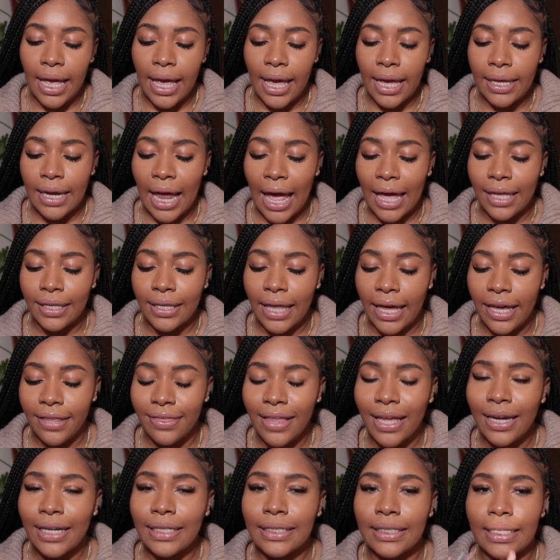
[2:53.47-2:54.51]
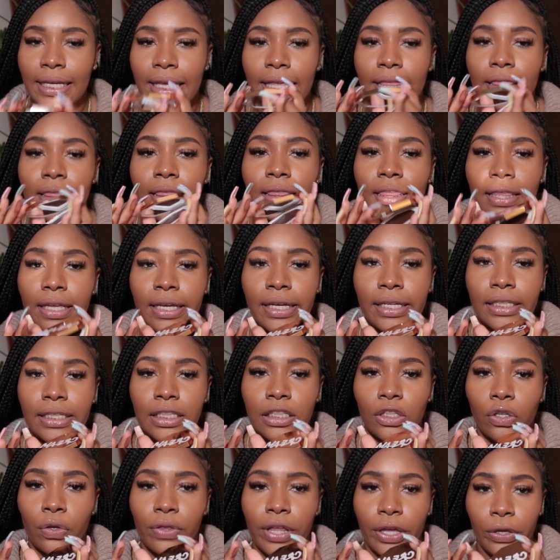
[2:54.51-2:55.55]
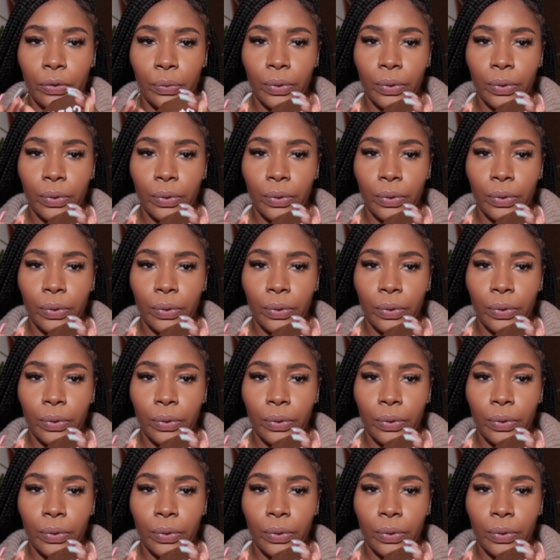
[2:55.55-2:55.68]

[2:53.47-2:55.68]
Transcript: and I like that it's in this so that